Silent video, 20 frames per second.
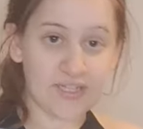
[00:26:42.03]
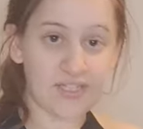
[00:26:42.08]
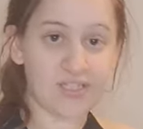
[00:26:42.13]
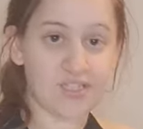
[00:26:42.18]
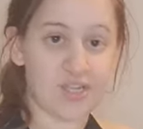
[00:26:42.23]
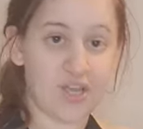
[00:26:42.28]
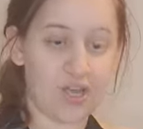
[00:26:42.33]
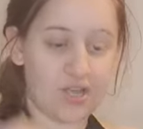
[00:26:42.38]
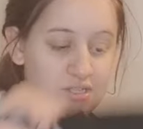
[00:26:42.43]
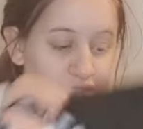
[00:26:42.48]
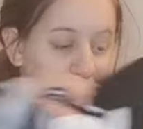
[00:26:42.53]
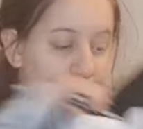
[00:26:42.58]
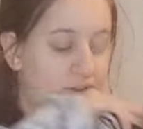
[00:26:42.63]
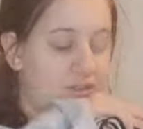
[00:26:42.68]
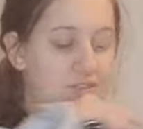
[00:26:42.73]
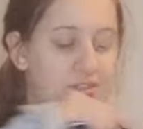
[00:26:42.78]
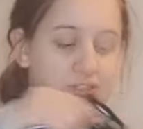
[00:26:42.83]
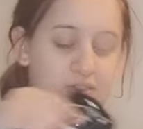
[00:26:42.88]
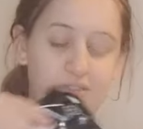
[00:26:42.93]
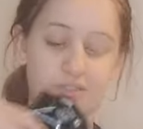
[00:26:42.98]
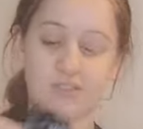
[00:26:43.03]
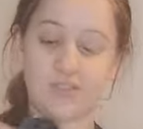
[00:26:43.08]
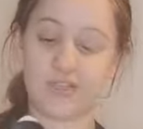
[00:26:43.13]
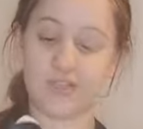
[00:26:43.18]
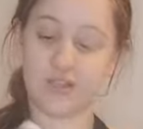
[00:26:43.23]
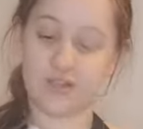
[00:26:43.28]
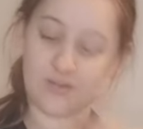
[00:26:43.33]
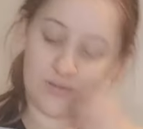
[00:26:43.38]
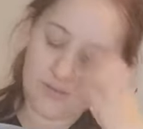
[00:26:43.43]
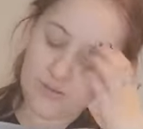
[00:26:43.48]
in skirt sizes.
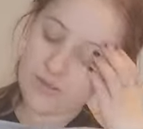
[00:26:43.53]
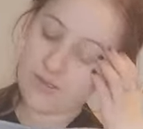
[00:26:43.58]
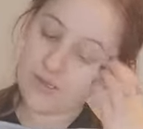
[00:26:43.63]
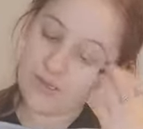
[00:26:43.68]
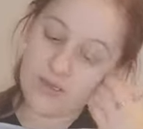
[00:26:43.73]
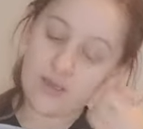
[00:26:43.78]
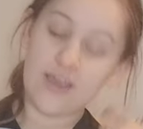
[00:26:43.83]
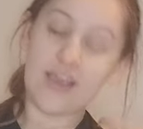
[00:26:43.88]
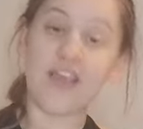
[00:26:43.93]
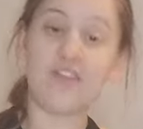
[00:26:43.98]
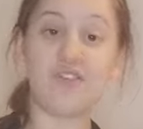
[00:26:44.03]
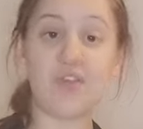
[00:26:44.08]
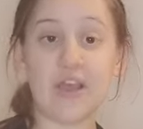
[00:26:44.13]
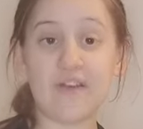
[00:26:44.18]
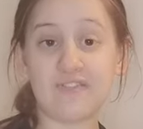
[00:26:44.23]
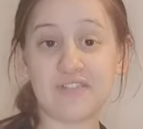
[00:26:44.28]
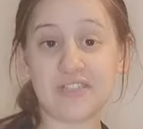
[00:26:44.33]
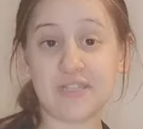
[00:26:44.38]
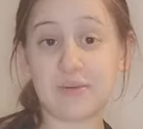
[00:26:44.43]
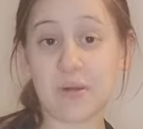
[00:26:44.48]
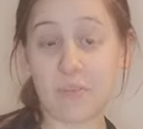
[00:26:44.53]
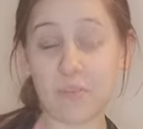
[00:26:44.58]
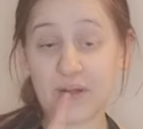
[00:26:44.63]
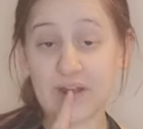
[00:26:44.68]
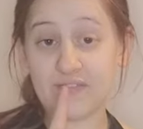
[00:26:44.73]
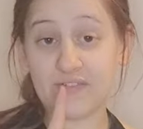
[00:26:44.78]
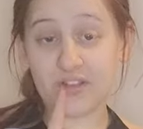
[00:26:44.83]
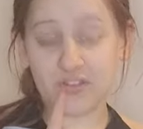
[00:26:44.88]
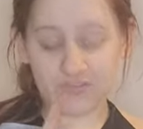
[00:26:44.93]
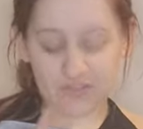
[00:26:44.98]
If you haven't seen a previous